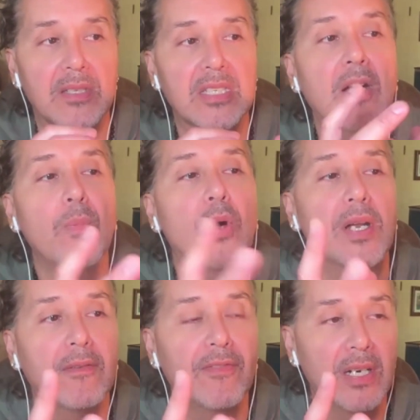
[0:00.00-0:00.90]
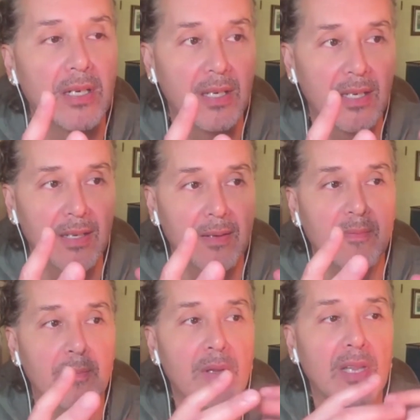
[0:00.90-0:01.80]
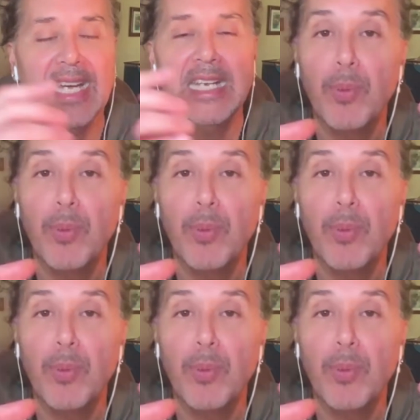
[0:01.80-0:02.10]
somewhat of a light